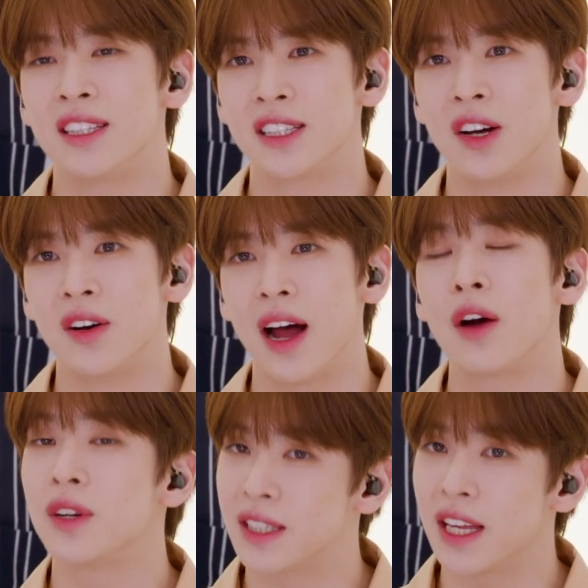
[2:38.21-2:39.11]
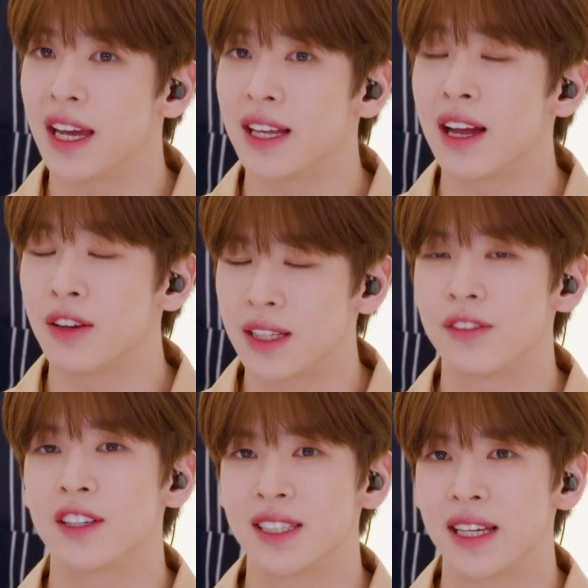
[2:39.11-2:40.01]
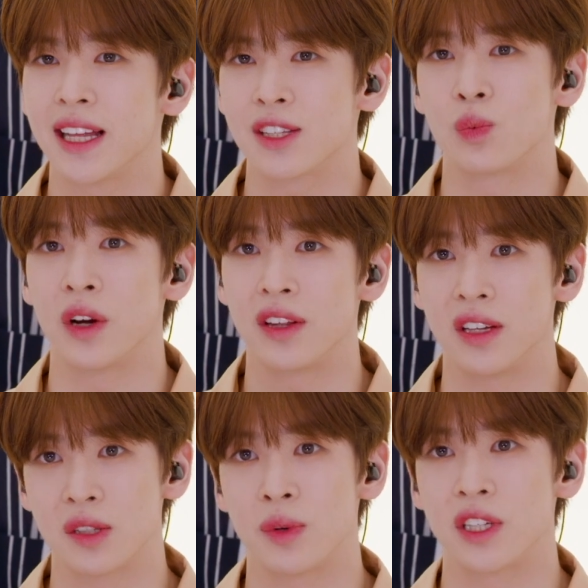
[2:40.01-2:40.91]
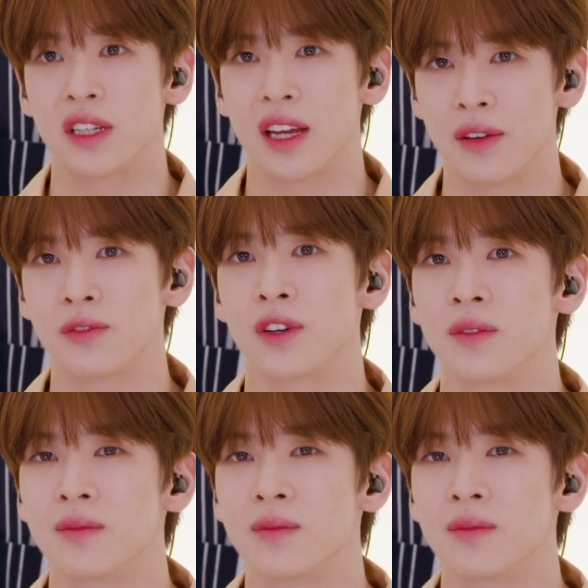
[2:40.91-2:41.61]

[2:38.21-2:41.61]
So I would right. say, I would definitely say that's where the inspiration came from.